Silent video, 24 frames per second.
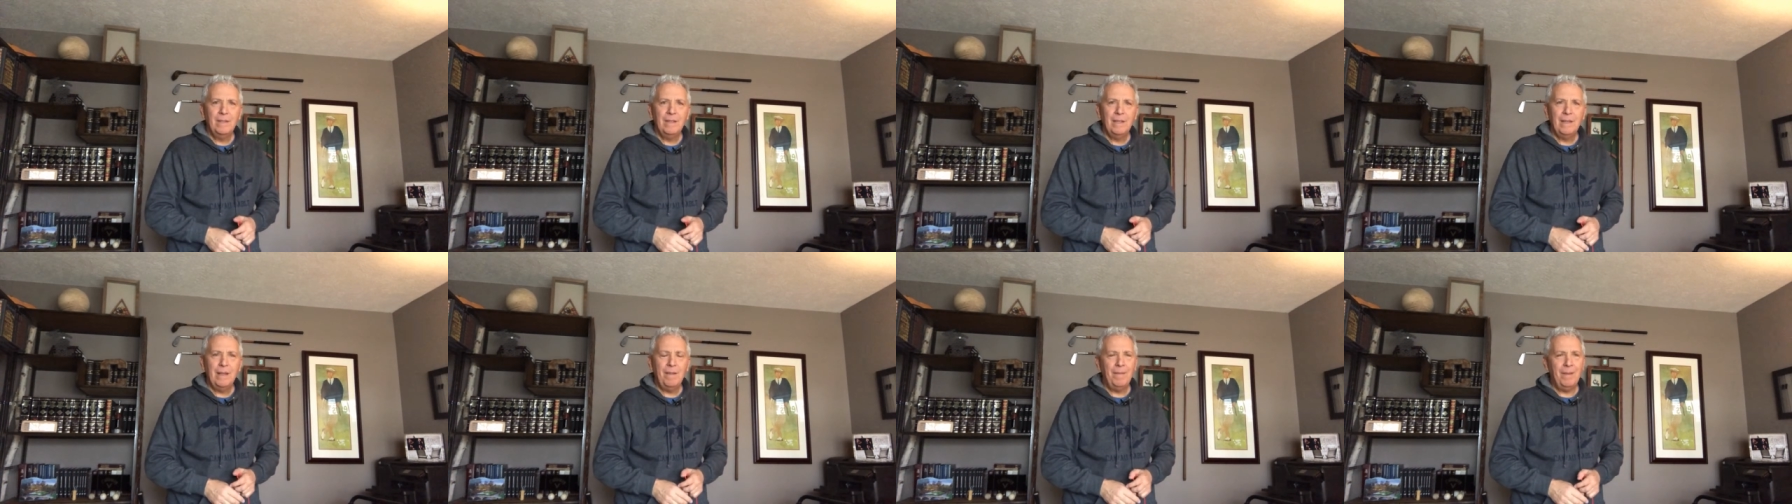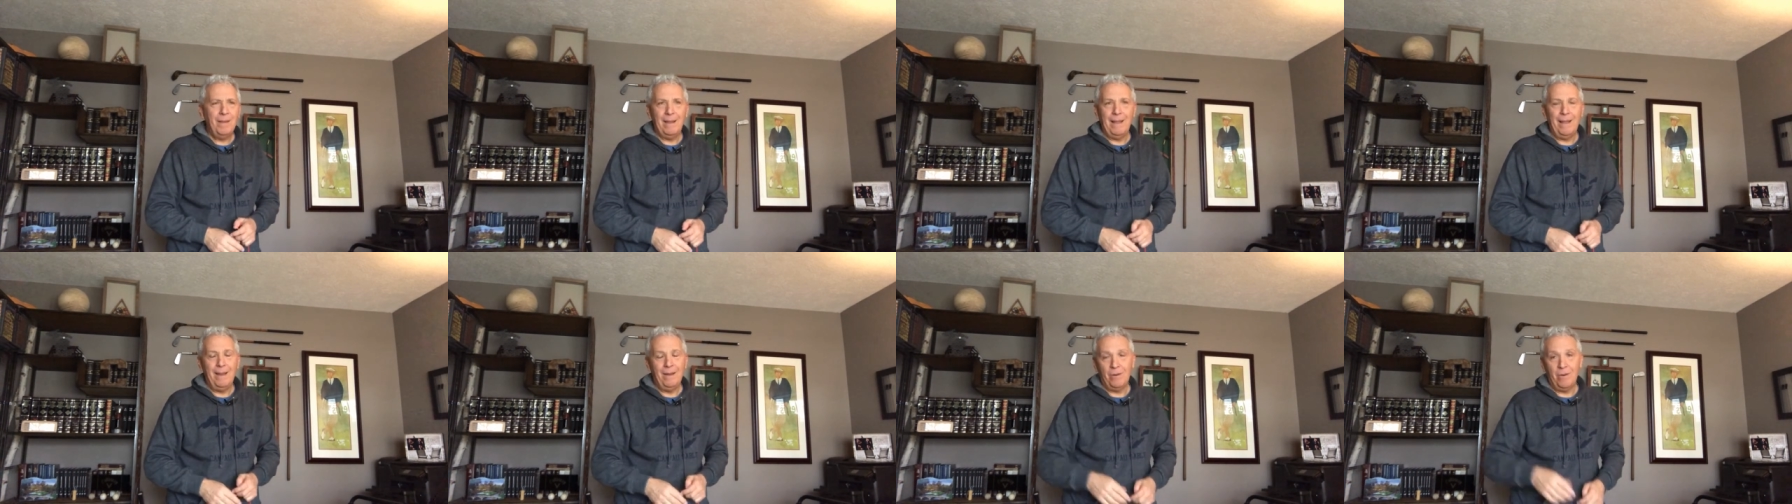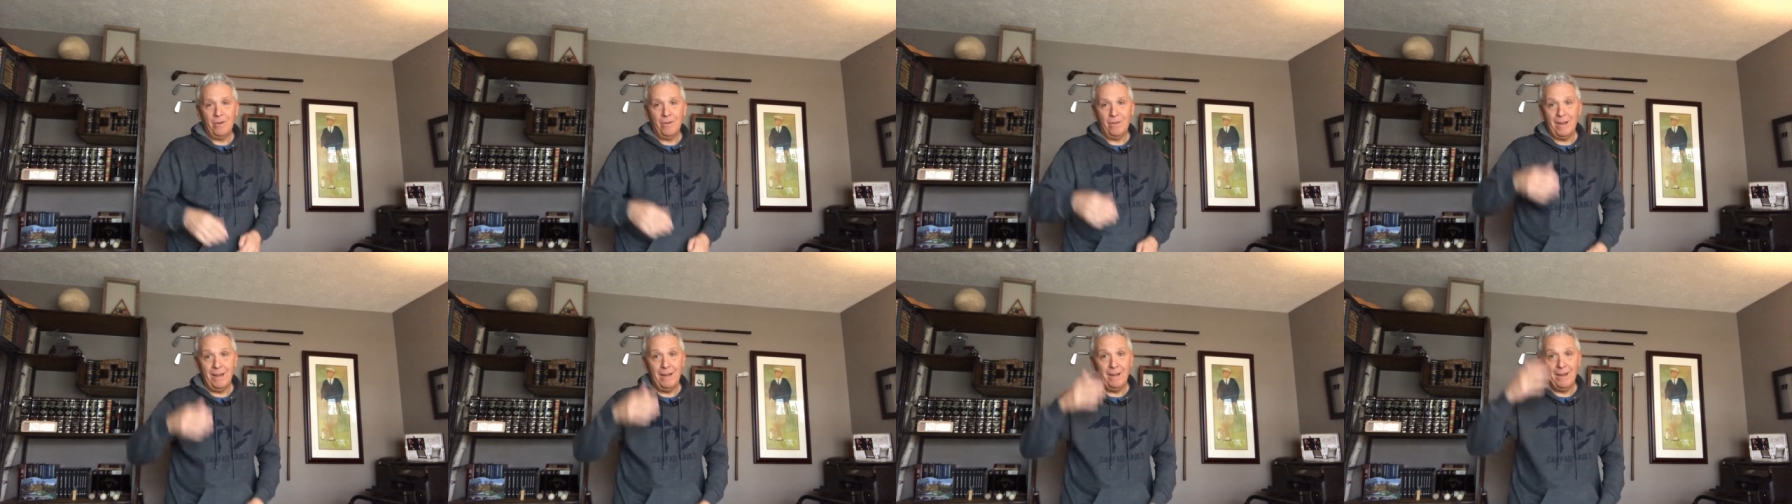And of
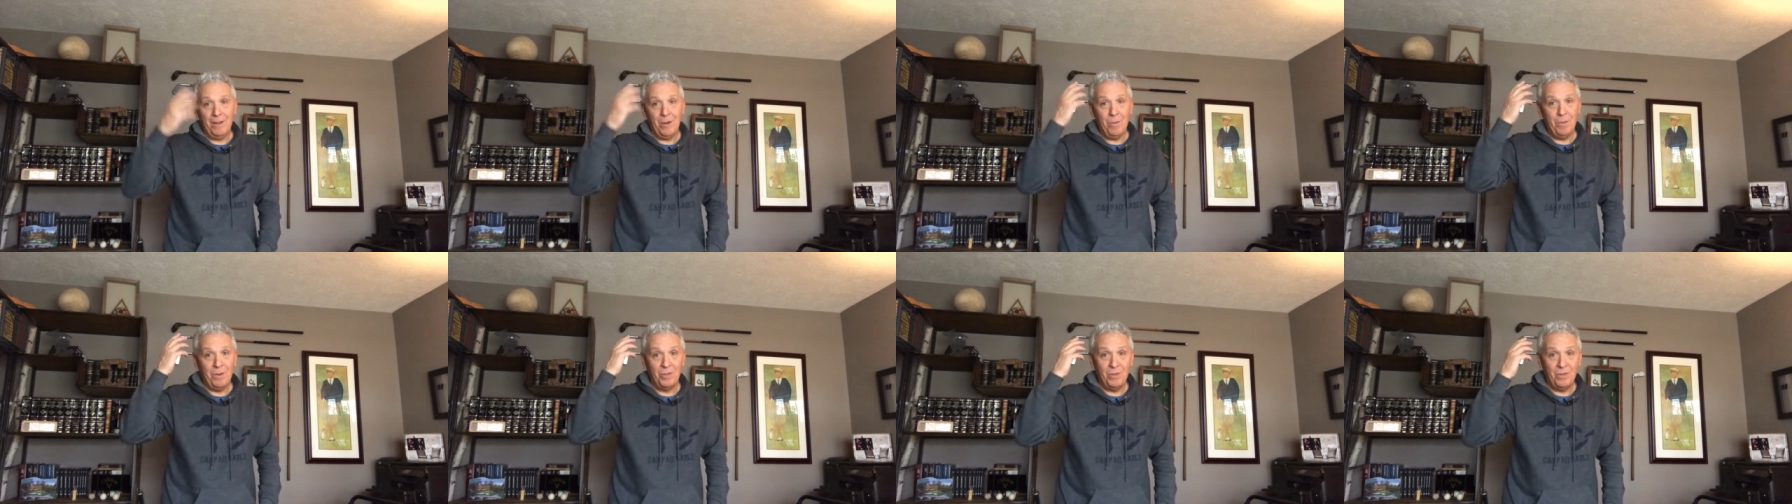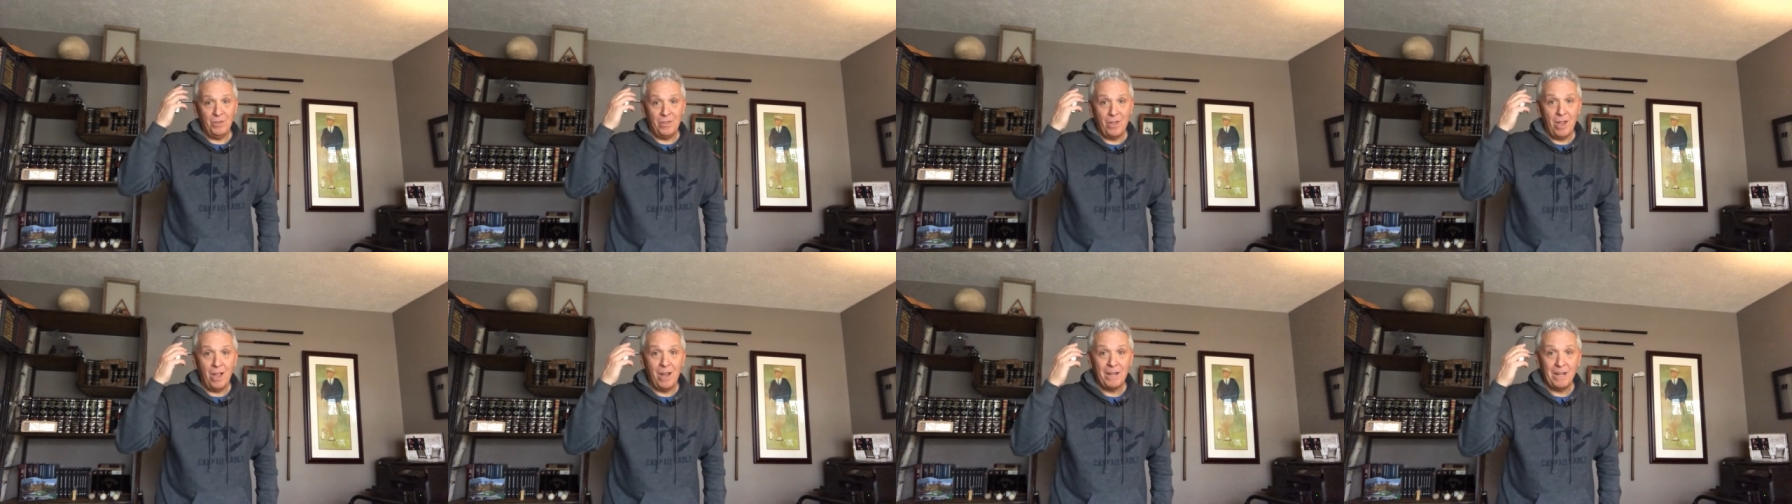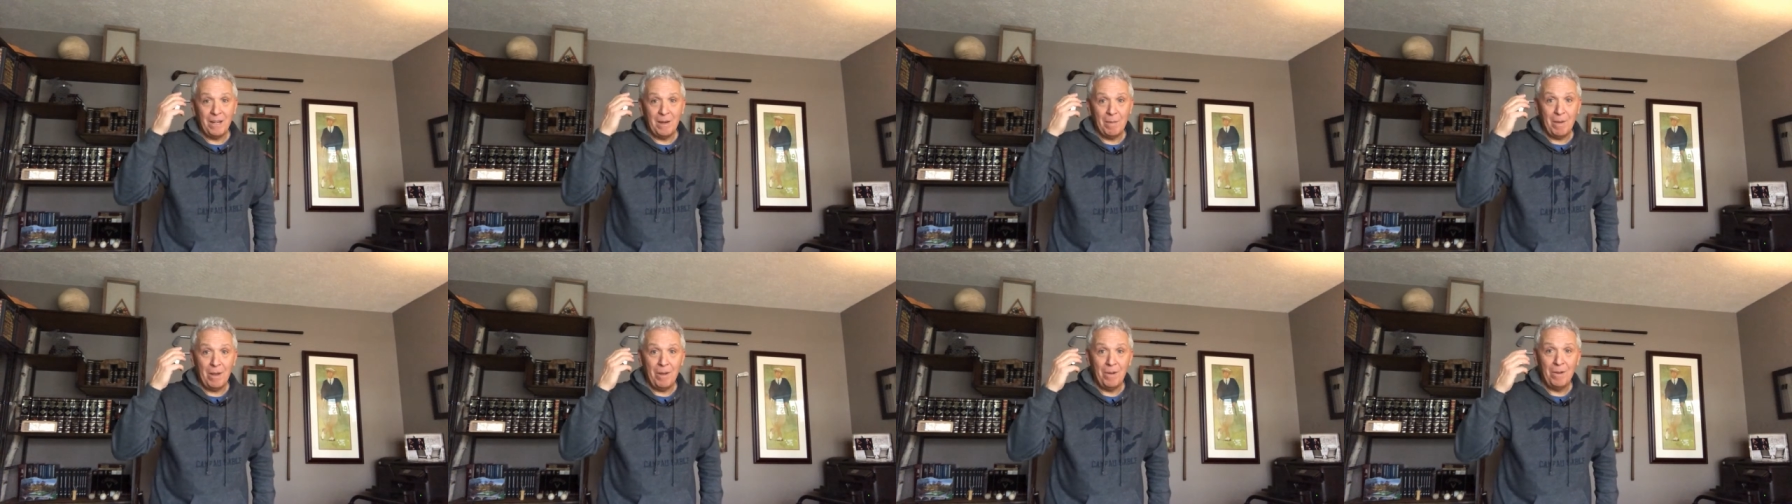course, I don't know what she's
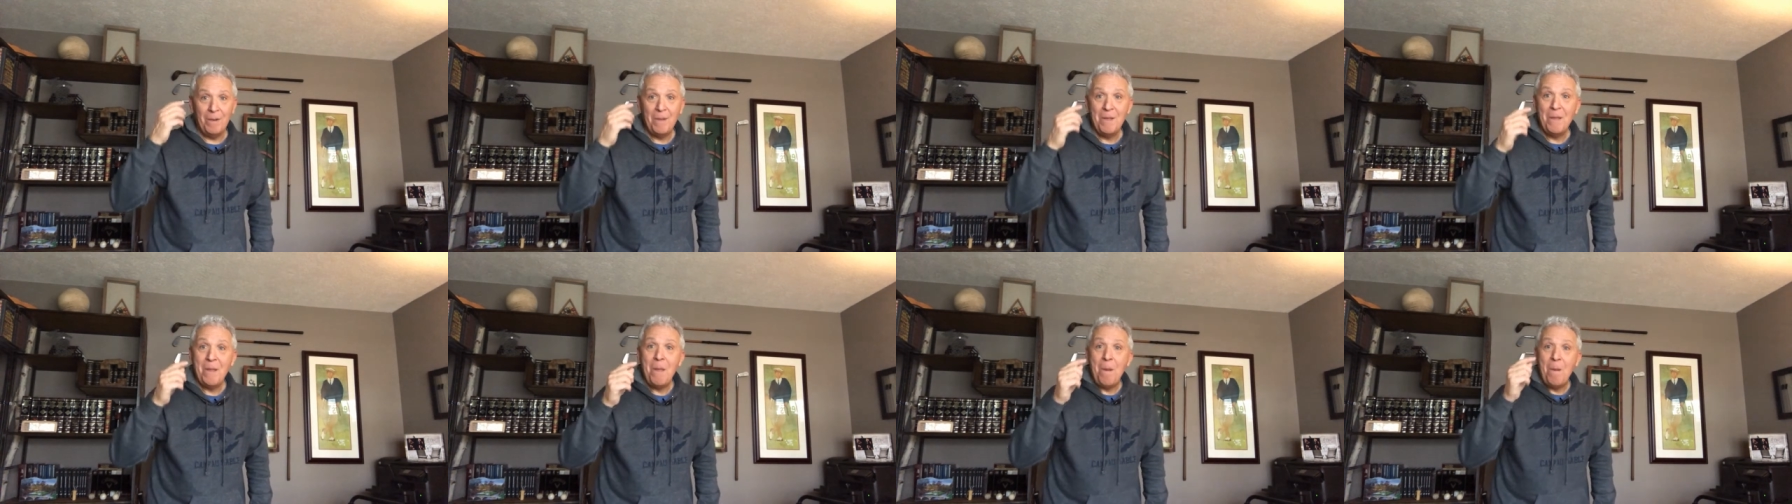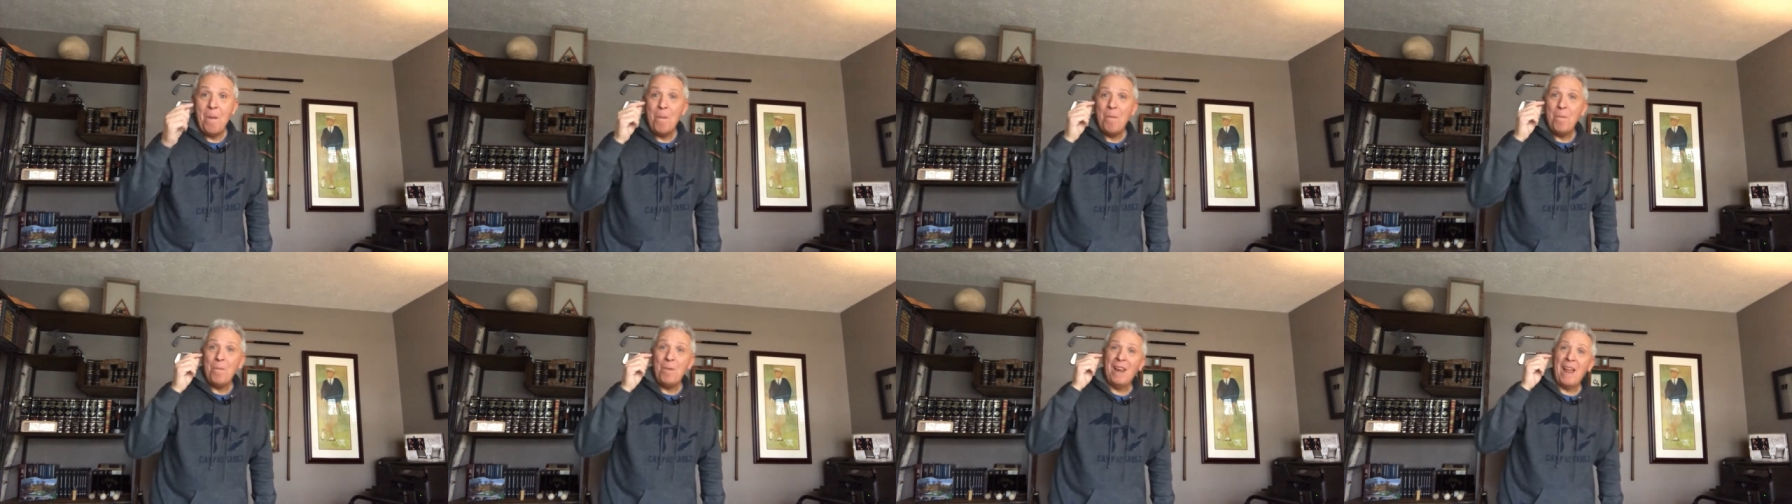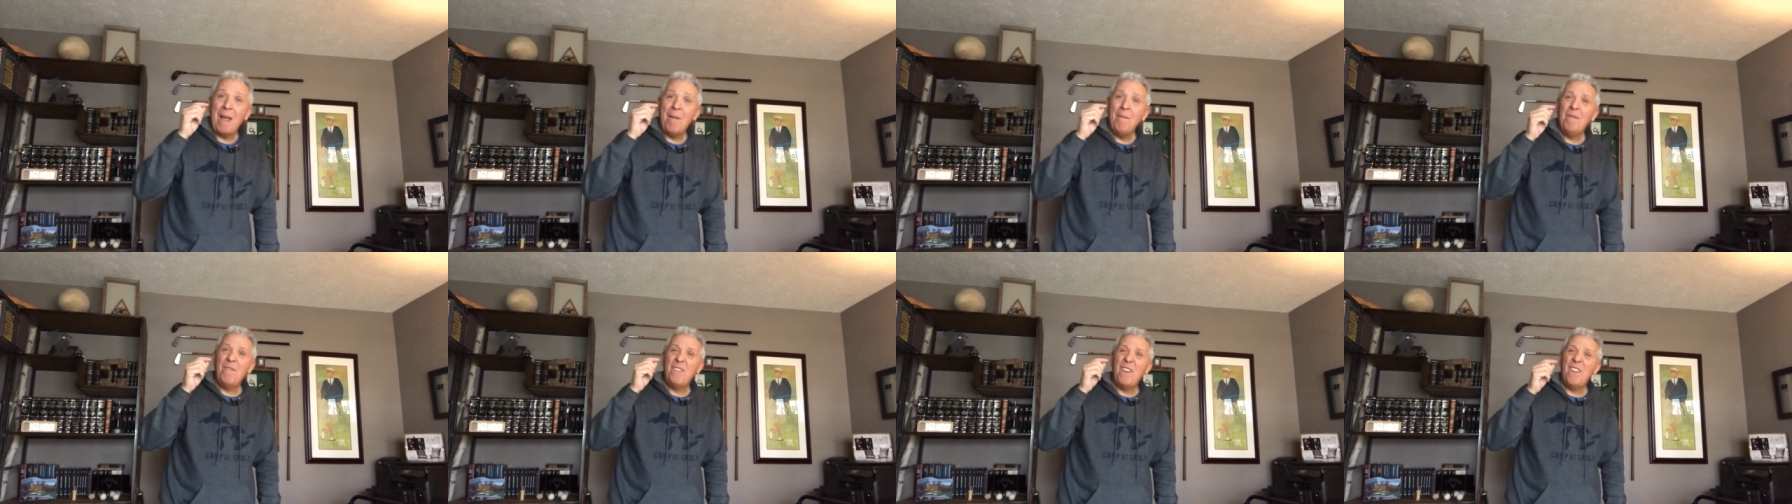talking about, but
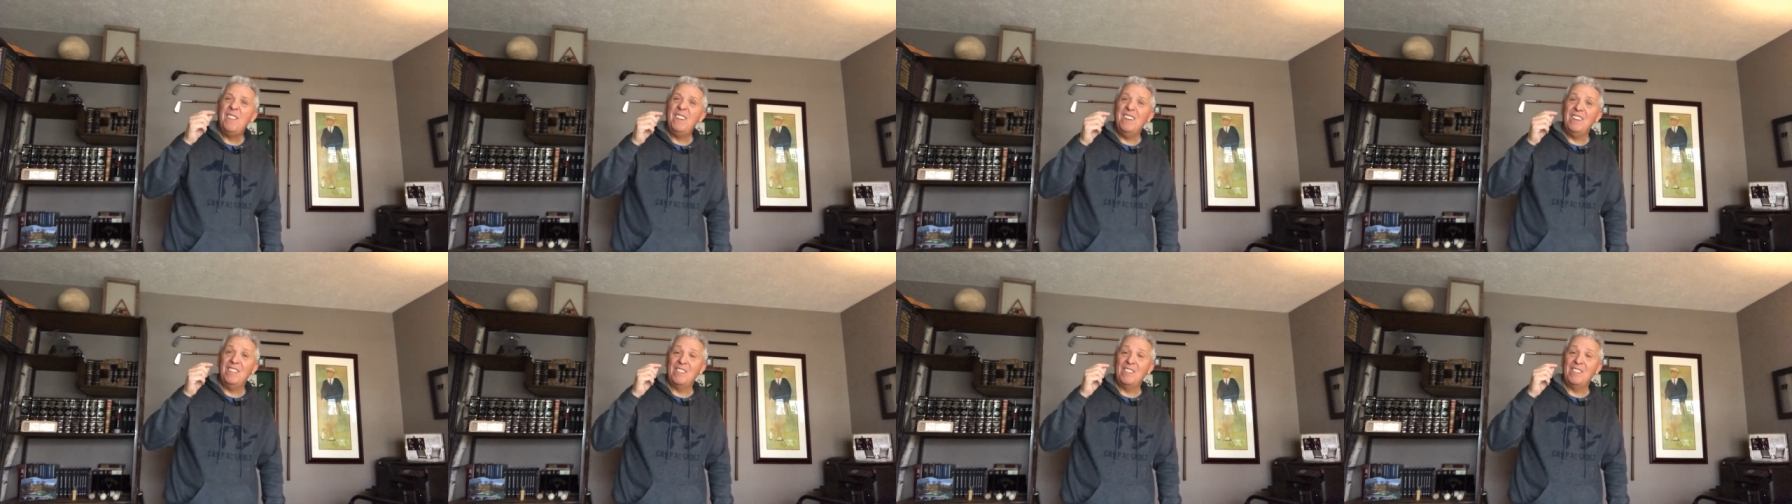I'm 50